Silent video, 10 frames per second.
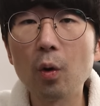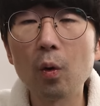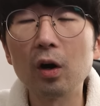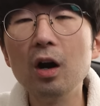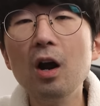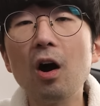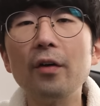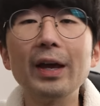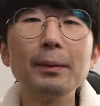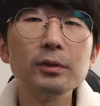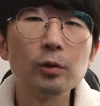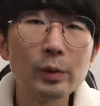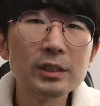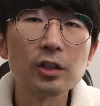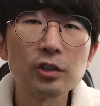nor are they able to
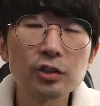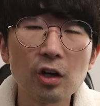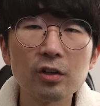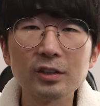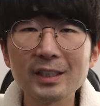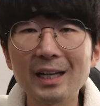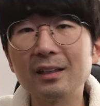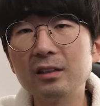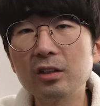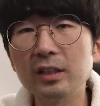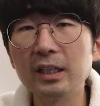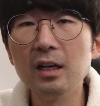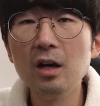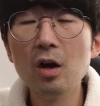research to understand clearly